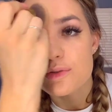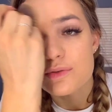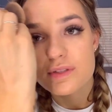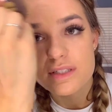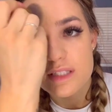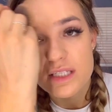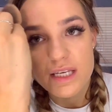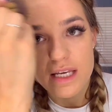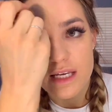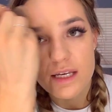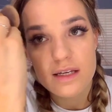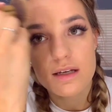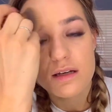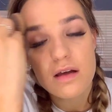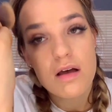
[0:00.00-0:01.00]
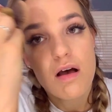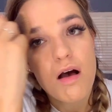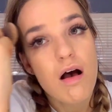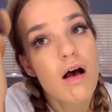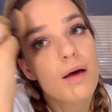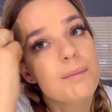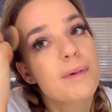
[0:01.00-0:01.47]
to see
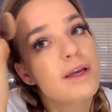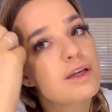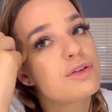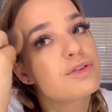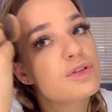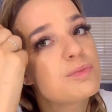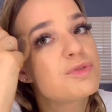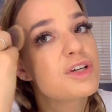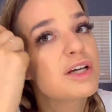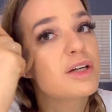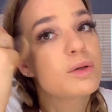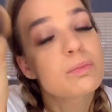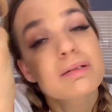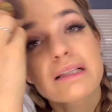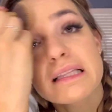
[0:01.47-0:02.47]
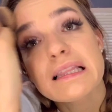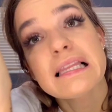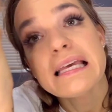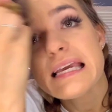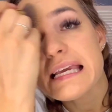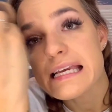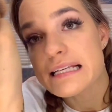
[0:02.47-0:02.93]
on my YouTube channel,
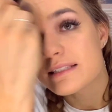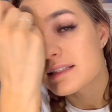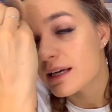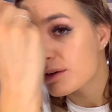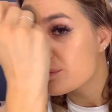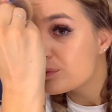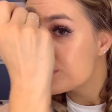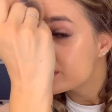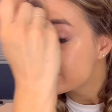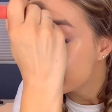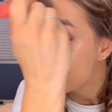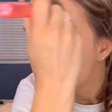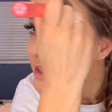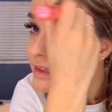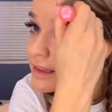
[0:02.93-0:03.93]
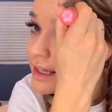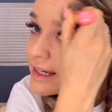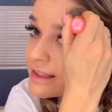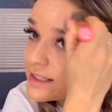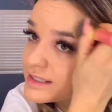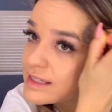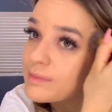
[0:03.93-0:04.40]
please. I really
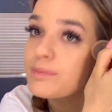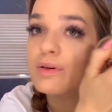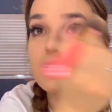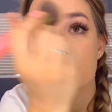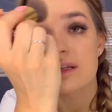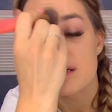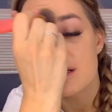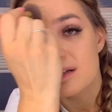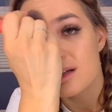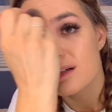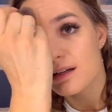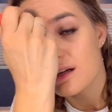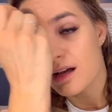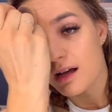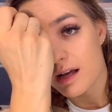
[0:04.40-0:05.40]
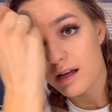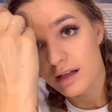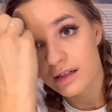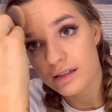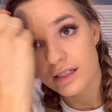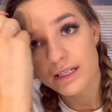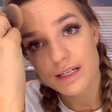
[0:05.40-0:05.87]
like this input.
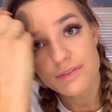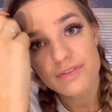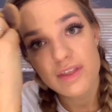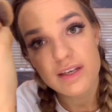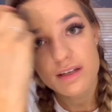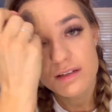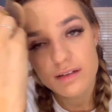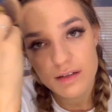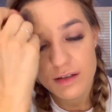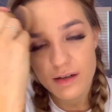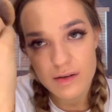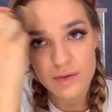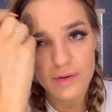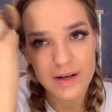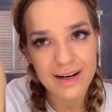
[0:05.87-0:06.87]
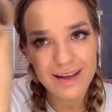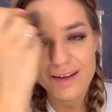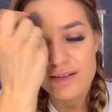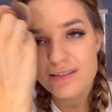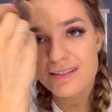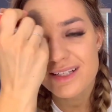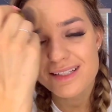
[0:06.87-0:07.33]
Uh, and if then, oh, and I
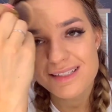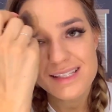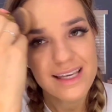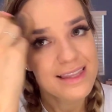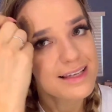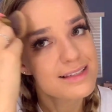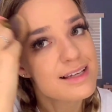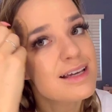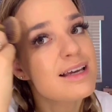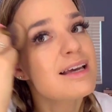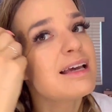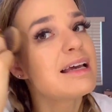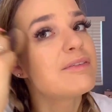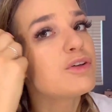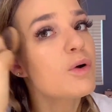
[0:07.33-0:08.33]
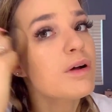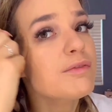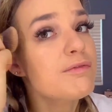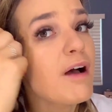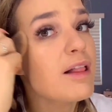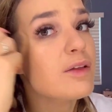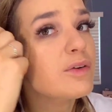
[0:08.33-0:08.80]
also didn't say this. If you aren't
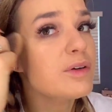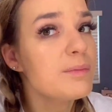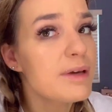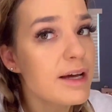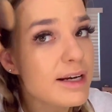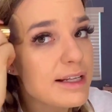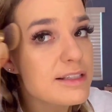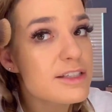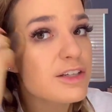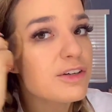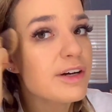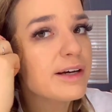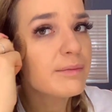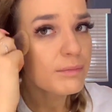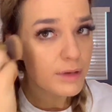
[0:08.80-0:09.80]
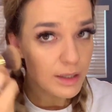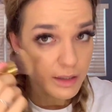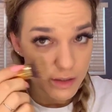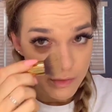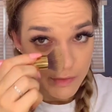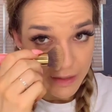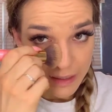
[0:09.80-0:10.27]
following me on Instagram,
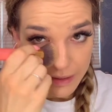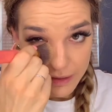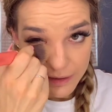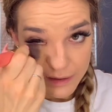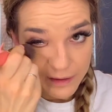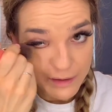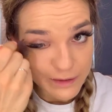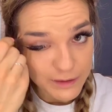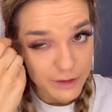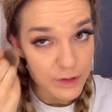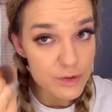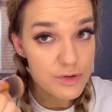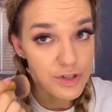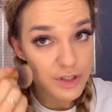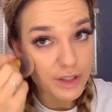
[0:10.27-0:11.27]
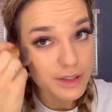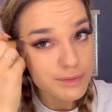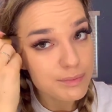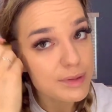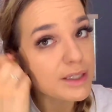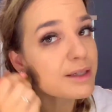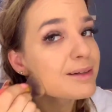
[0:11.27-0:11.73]
then you should
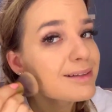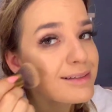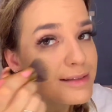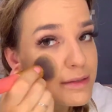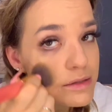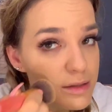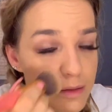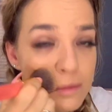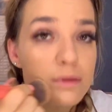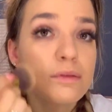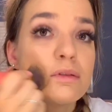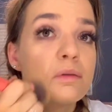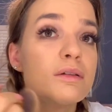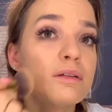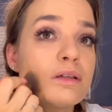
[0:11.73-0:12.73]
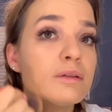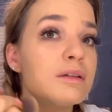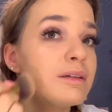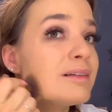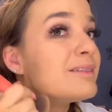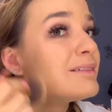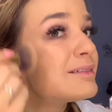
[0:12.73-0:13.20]
because
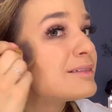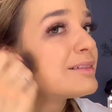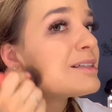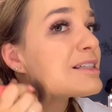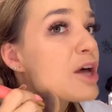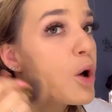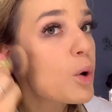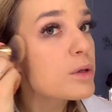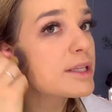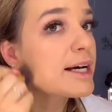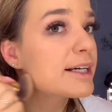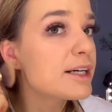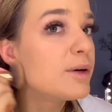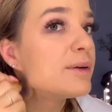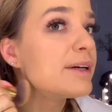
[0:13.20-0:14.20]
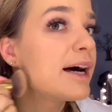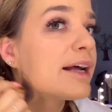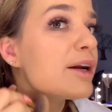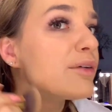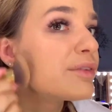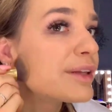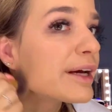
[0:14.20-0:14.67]
there's a whole lot going
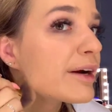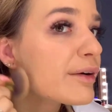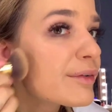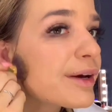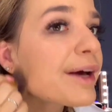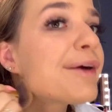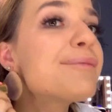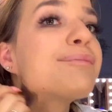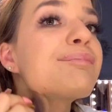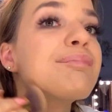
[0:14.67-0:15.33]
on over there, okay?